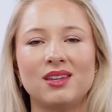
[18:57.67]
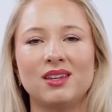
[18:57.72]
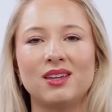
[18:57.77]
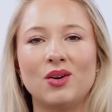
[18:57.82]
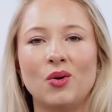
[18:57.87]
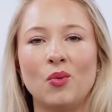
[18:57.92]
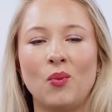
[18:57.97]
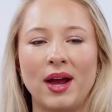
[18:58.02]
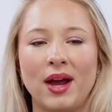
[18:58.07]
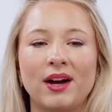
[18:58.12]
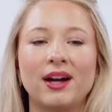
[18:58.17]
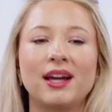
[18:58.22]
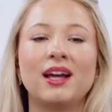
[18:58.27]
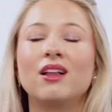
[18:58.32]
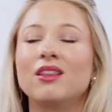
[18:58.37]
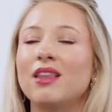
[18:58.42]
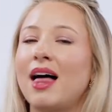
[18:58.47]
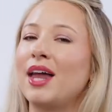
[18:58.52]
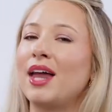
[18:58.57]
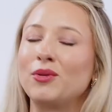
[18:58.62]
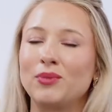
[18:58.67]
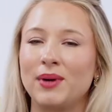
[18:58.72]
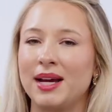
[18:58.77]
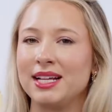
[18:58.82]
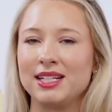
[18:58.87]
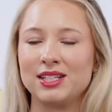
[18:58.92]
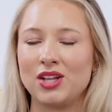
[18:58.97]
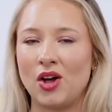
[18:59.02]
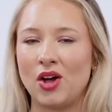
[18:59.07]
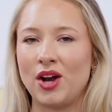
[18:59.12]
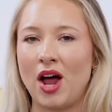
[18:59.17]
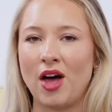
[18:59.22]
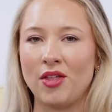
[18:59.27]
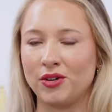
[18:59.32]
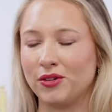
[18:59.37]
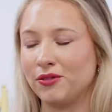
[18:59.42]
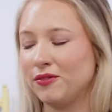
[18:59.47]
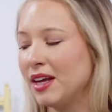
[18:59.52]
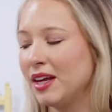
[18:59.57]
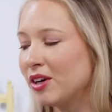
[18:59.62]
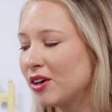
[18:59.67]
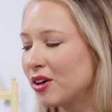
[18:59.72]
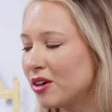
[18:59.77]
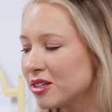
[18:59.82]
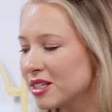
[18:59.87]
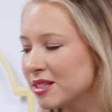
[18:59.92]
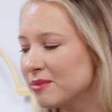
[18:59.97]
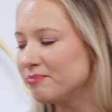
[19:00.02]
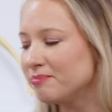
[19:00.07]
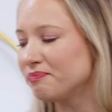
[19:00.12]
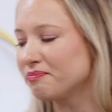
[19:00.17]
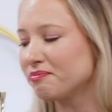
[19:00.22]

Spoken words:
wearing a lot of rings on other fingers